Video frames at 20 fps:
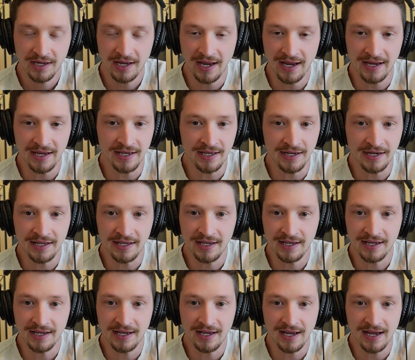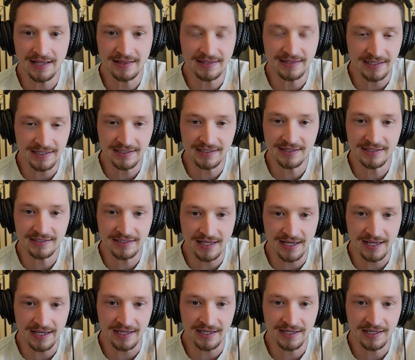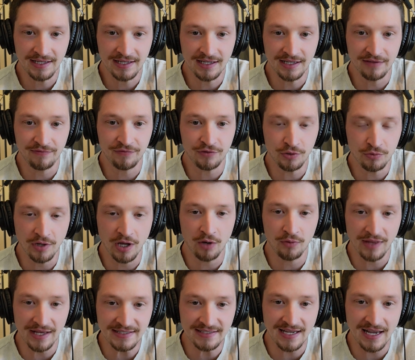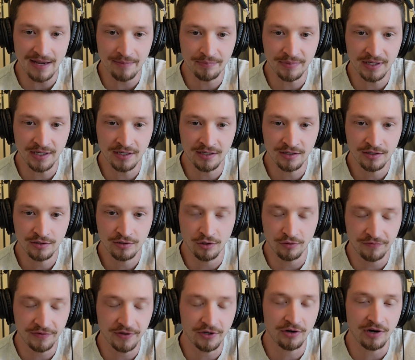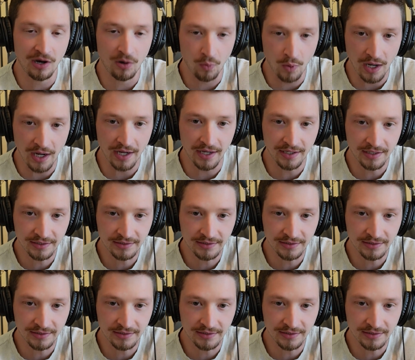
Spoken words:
And at the end of the day, if you know that's happening, go figure out why.